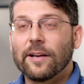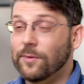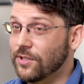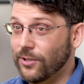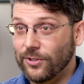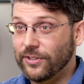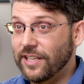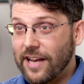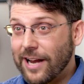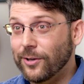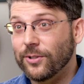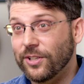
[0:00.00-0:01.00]
It was certainly
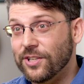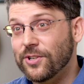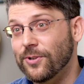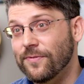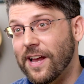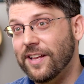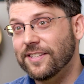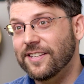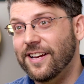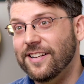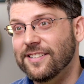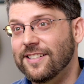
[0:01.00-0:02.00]
not a traditional
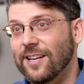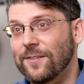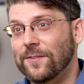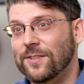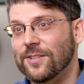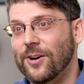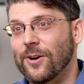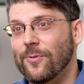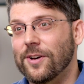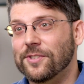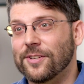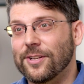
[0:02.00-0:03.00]
Valentine's gift, so
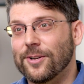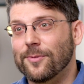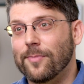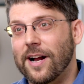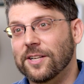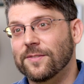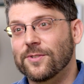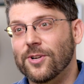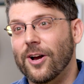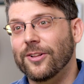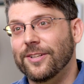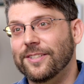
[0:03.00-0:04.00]
it wasn't your box of
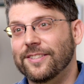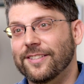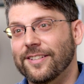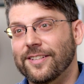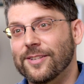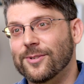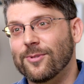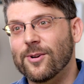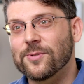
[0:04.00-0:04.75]
chocolates and a dozen